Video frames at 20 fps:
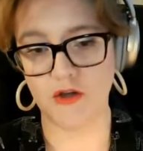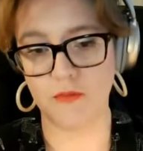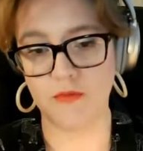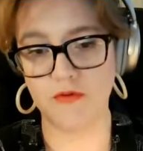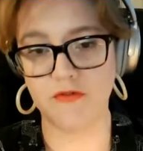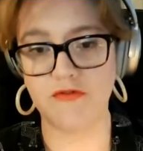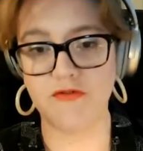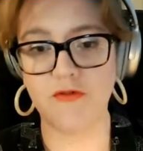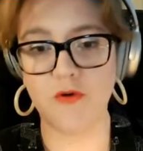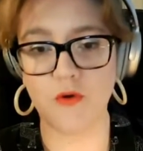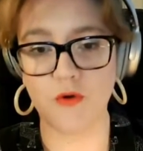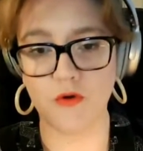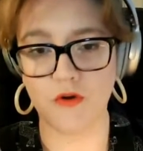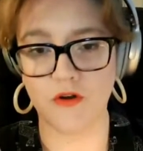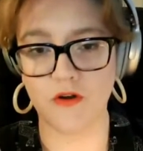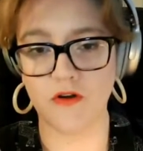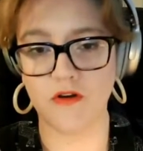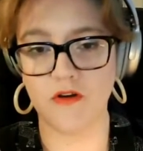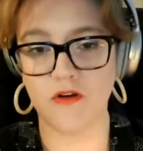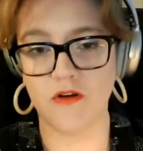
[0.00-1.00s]

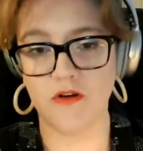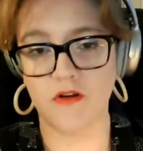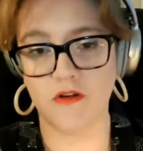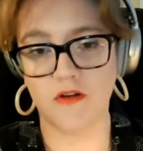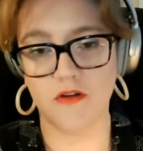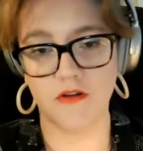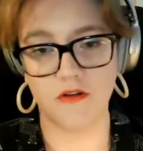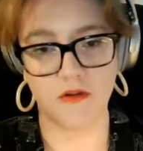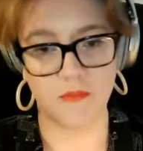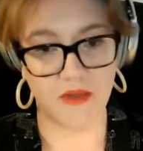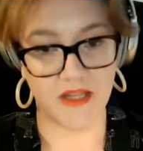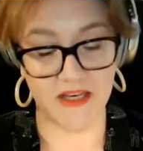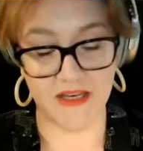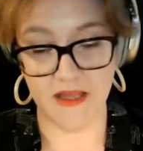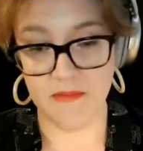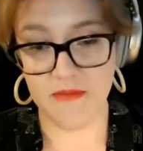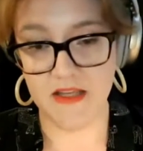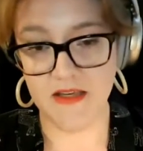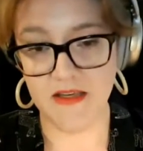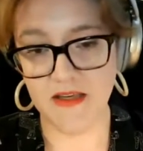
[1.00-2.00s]
before the
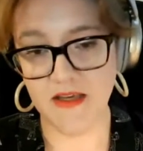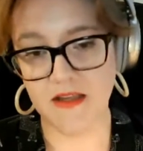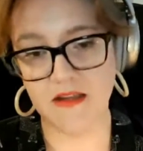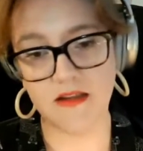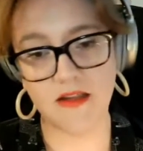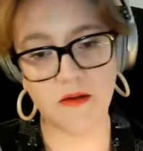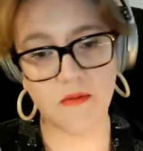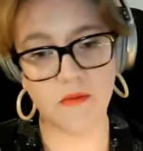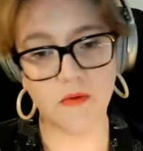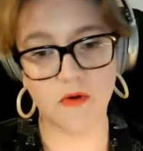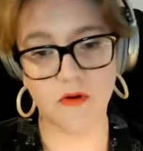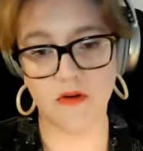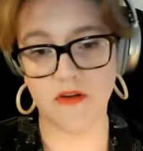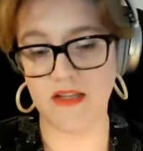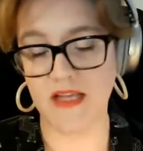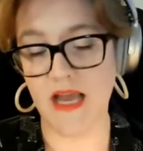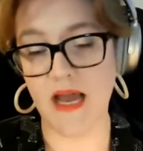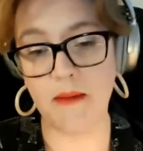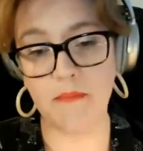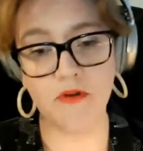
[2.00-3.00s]
pandemic, and
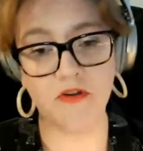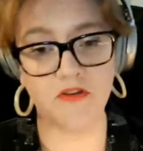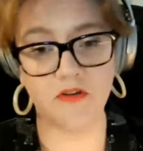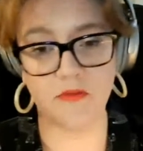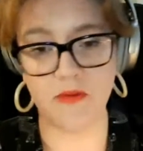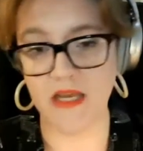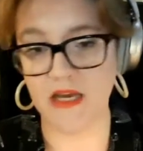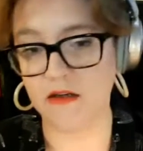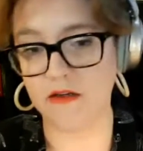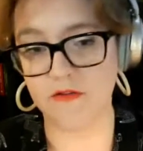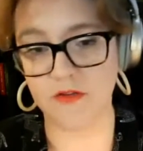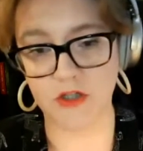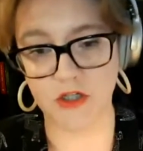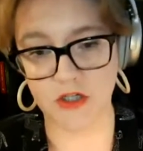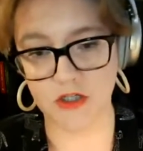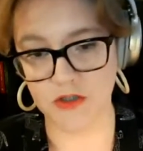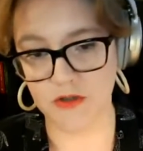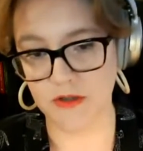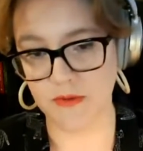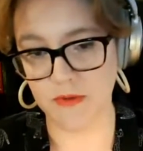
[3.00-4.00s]
they happened to be out of the
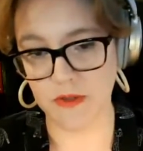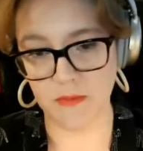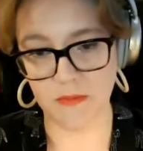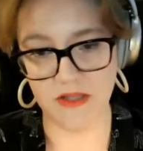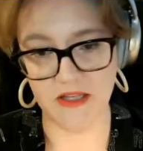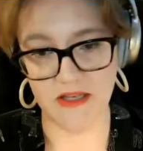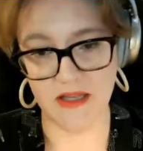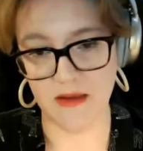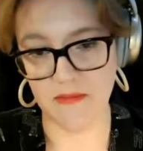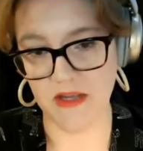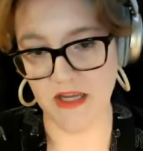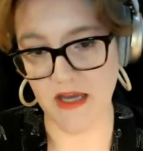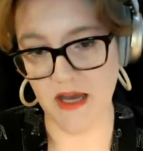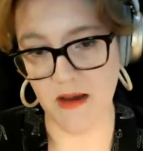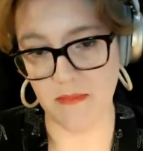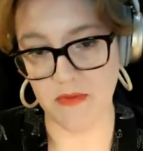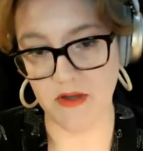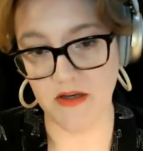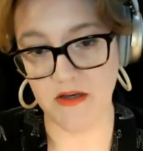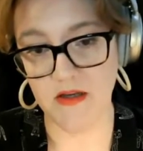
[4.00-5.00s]
country when the pandemic
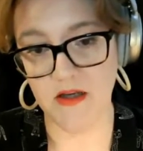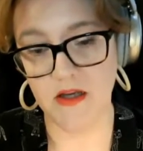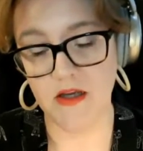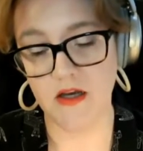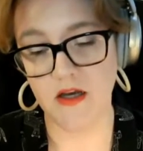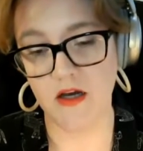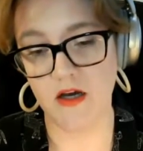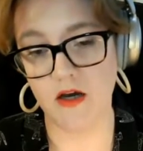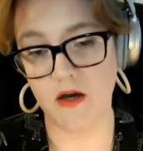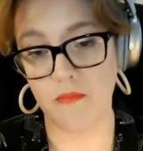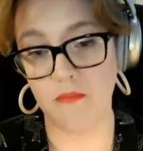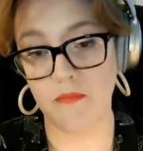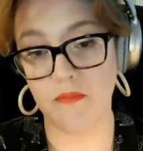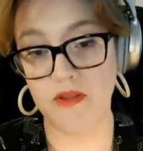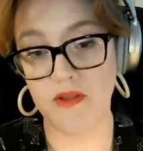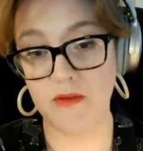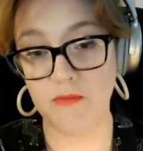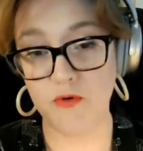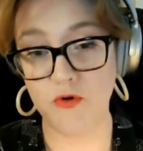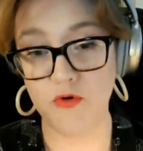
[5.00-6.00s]
happened.
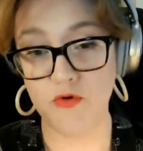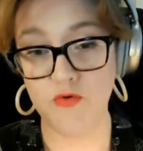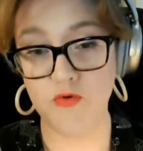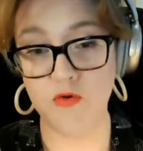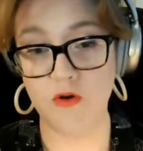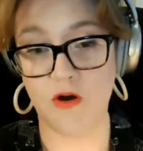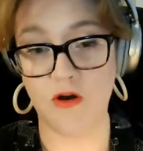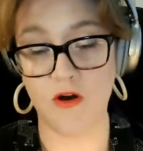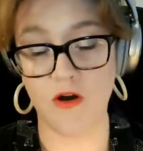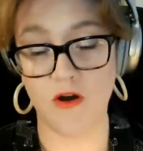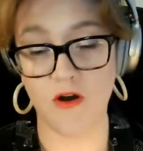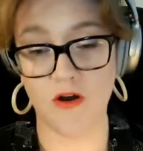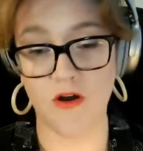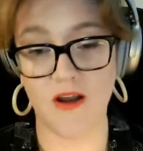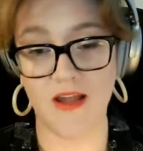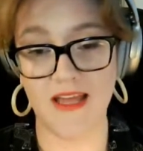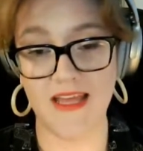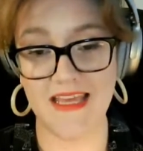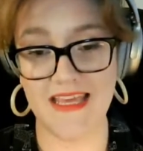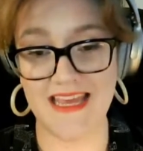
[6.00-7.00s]
People who are
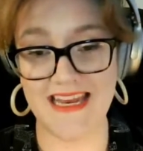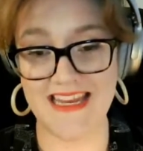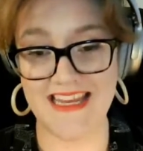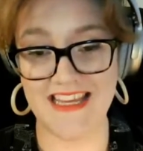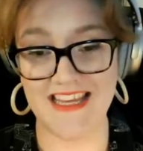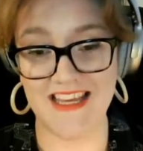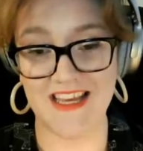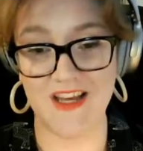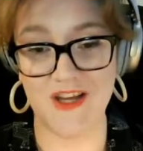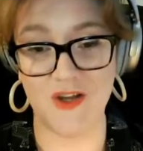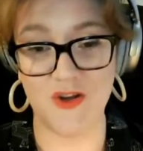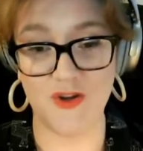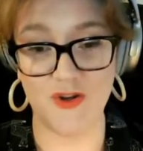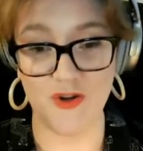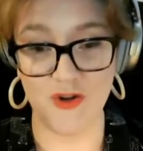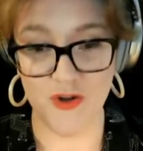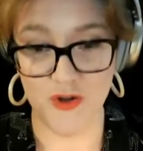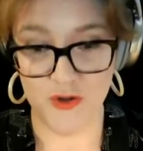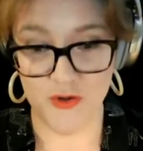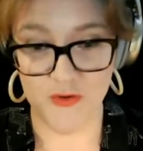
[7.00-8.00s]
getting
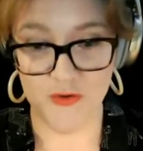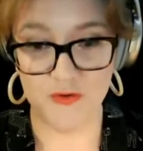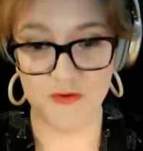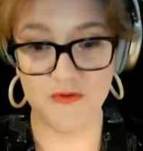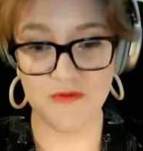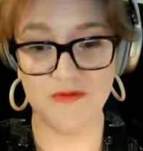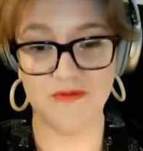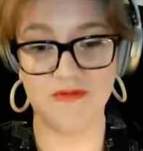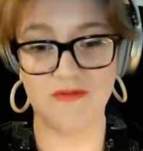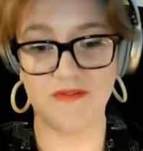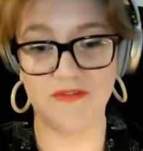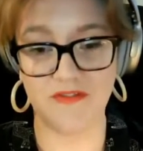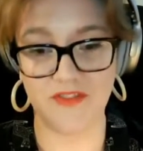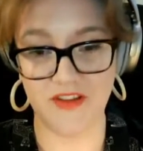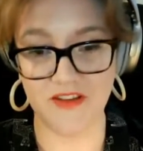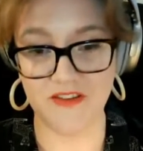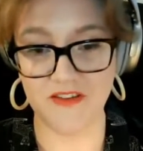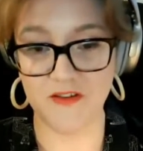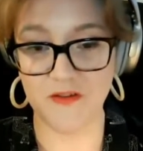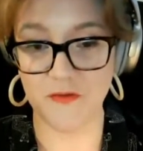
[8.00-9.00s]
new
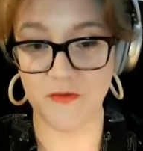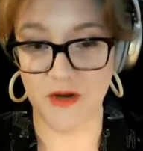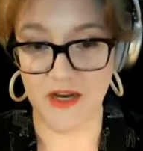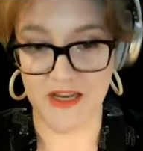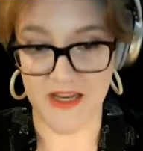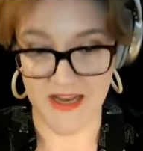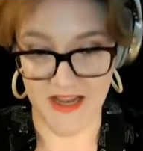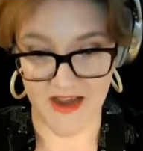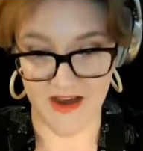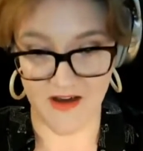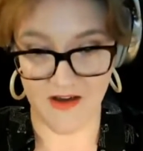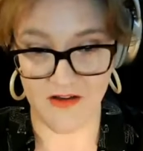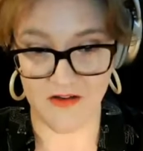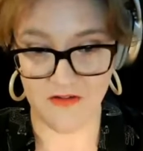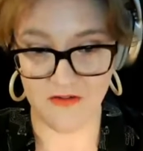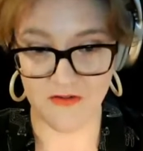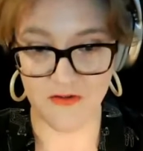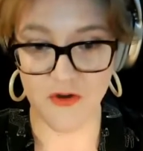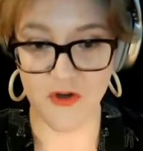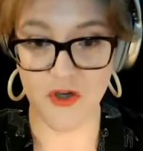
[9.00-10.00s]
visas right
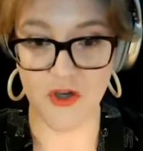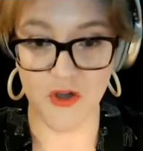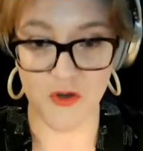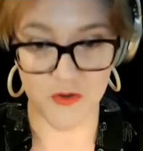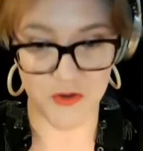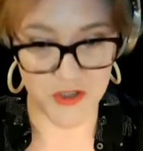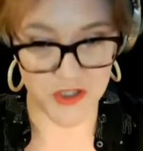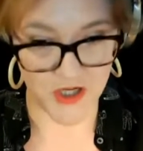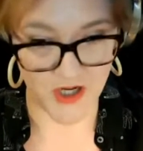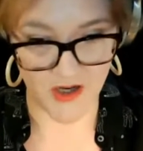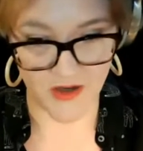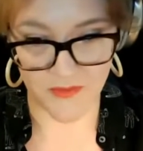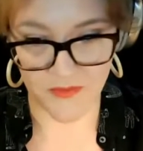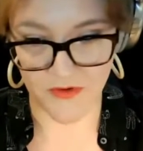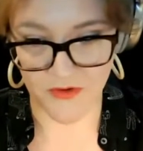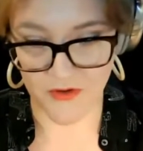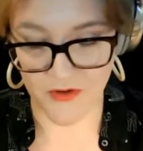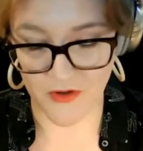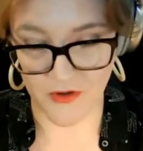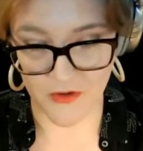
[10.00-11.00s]
now for new
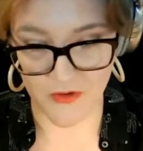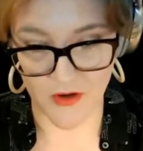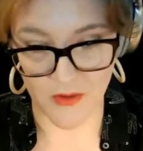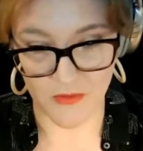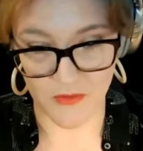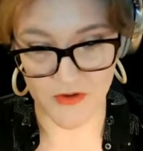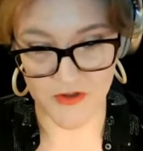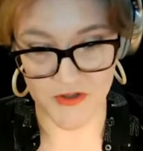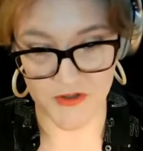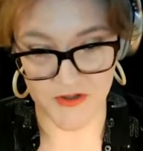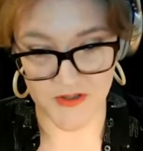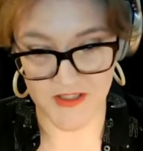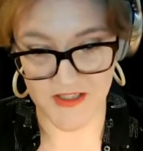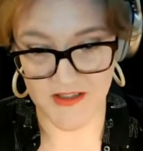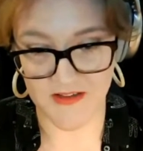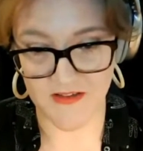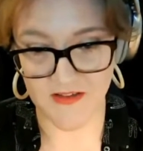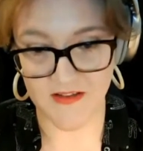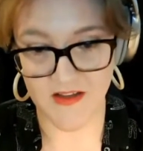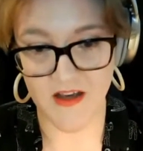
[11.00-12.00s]
jobs or new
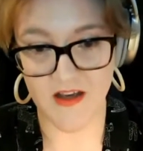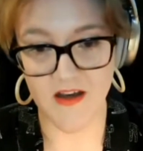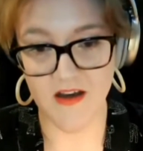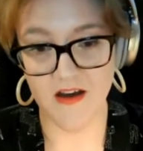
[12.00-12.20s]
opportunities,